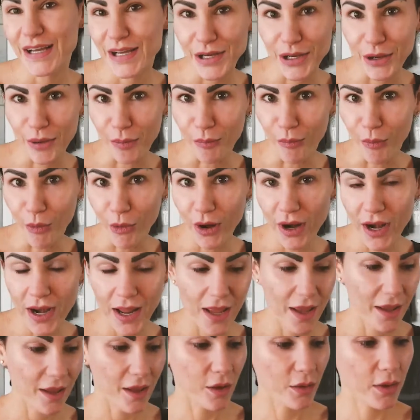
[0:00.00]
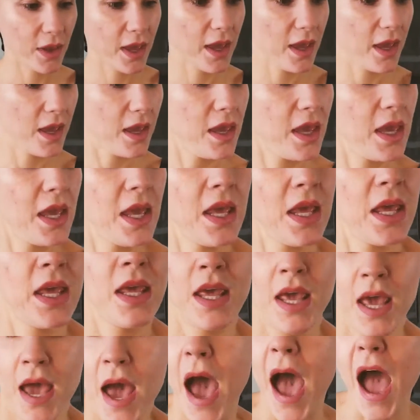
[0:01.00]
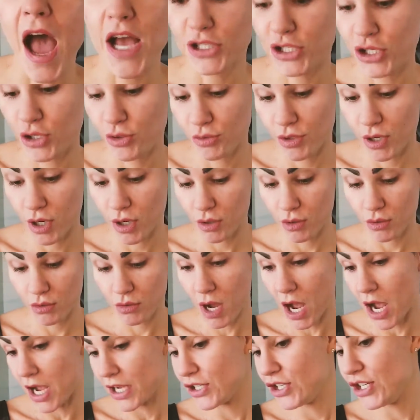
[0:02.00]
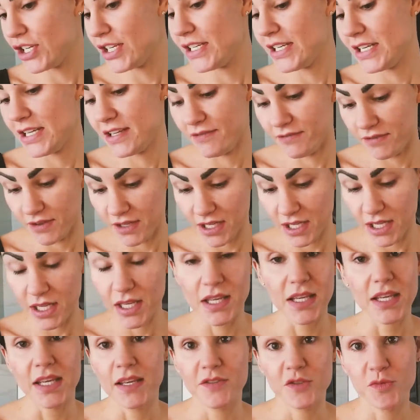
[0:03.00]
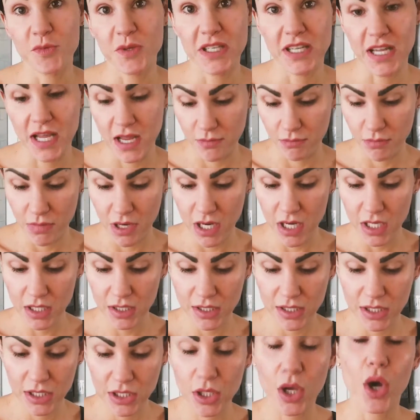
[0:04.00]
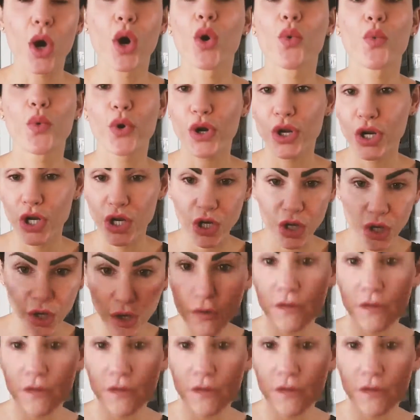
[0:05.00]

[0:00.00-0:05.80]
Good morning. Okay. As you know, IGTV gives me 10 minutes. So we're going to go